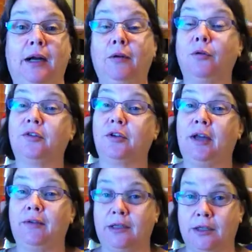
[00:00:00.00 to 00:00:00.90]
I also
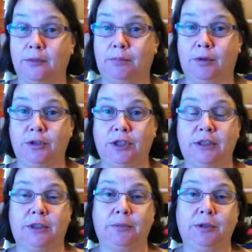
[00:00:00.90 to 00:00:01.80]
have another
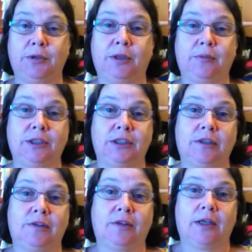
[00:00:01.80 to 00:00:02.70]
project I'm doing, which
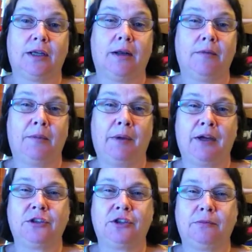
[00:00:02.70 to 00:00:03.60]
is the
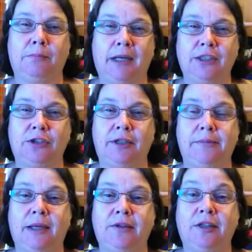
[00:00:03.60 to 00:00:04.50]
Marjorie
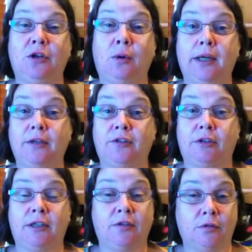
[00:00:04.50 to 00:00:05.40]
Macy Quaker
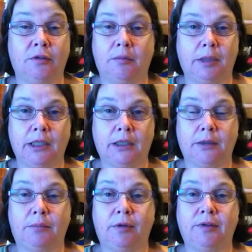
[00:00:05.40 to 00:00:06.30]
Street is also being done
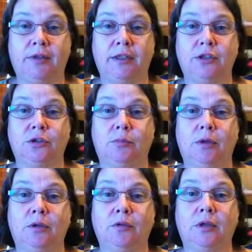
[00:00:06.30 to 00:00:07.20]
in Presidential
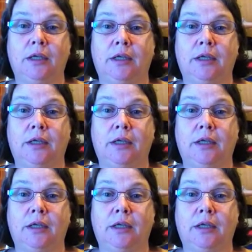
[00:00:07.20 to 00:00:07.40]
Blue.